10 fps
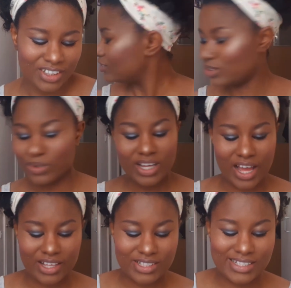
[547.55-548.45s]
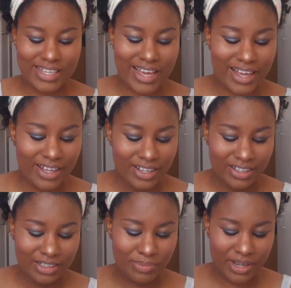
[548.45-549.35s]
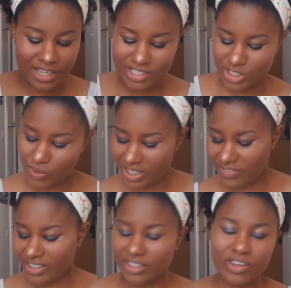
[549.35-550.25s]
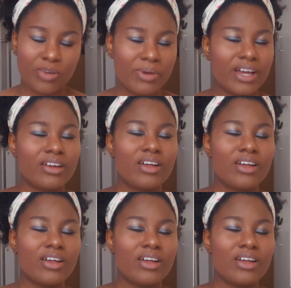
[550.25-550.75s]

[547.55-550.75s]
The way I tear the packages whenever they come, I